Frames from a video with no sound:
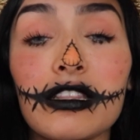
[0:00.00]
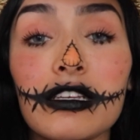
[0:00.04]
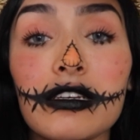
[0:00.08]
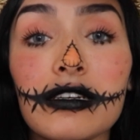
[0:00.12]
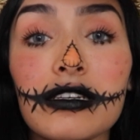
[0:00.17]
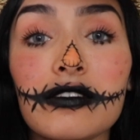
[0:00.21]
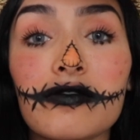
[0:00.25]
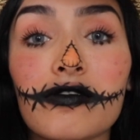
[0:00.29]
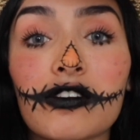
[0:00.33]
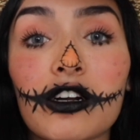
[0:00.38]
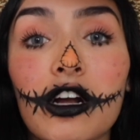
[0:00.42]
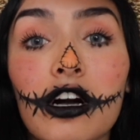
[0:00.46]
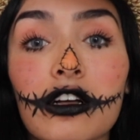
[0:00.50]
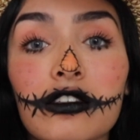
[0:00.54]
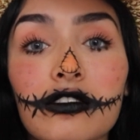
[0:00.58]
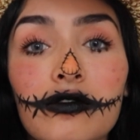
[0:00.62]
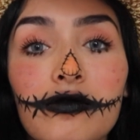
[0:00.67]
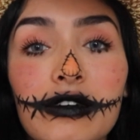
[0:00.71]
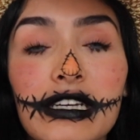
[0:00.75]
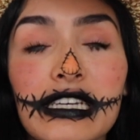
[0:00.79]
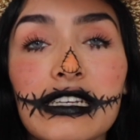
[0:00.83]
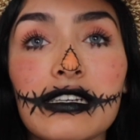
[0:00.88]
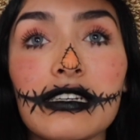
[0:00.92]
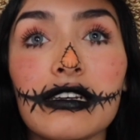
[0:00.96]
looks for
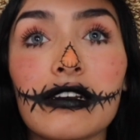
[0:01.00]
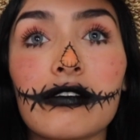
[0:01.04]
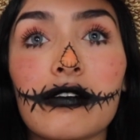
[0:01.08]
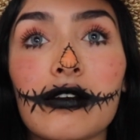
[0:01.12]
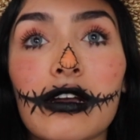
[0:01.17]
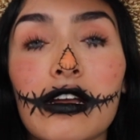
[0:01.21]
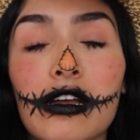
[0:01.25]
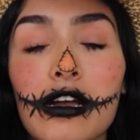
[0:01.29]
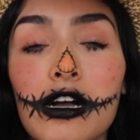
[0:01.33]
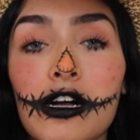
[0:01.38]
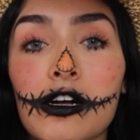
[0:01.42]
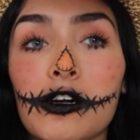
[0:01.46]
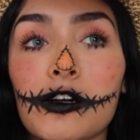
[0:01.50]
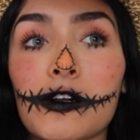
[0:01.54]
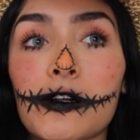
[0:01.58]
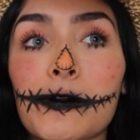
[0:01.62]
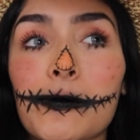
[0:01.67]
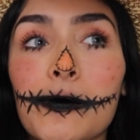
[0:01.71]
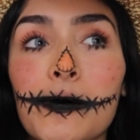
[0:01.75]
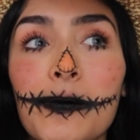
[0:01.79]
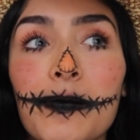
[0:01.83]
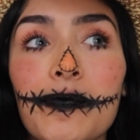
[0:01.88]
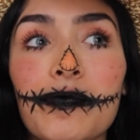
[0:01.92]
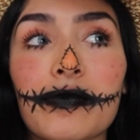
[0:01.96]
Halloween,
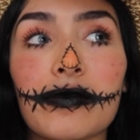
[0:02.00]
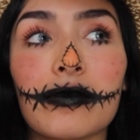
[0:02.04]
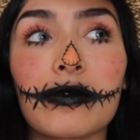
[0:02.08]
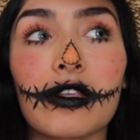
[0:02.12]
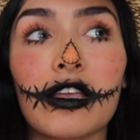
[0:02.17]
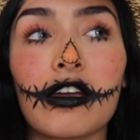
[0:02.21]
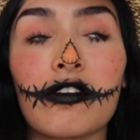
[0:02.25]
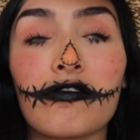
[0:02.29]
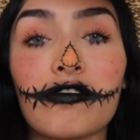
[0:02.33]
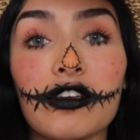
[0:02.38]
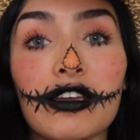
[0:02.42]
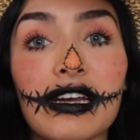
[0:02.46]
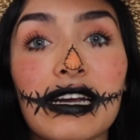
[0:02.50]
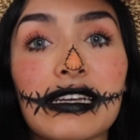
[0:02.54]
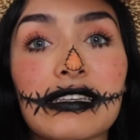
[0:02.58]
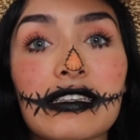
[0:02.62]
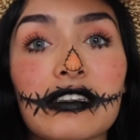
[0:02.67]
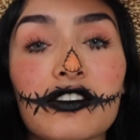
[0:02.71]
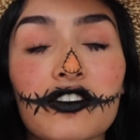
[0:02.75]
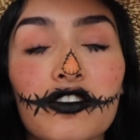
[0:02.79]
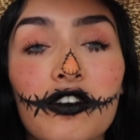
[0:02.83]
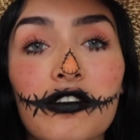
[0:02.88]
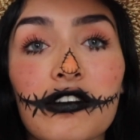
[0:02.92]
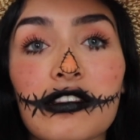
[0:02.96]
if you
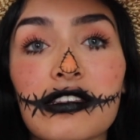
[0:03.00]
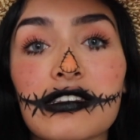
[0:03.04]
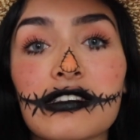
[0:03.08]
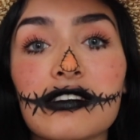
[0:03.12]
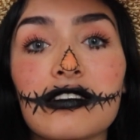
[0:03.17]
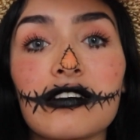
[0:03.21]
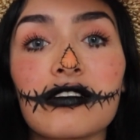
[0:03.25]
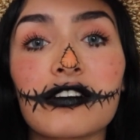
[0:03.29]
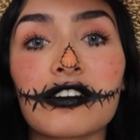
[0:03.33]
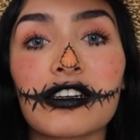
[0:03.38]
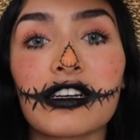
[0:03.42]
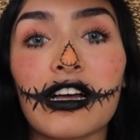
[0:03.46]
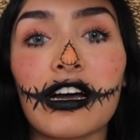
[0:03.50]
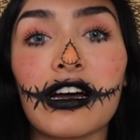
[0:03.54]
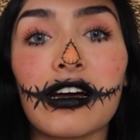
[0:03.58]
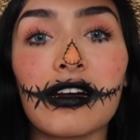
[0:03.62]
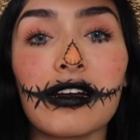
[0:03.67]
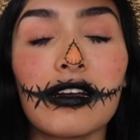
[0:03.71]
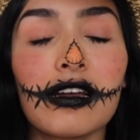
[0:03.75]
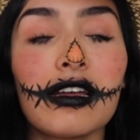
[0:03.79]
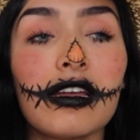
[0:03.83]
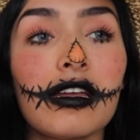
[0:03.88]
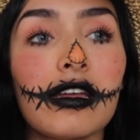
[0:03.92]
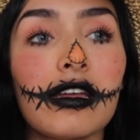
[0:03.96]
guys enjoyed this look or not.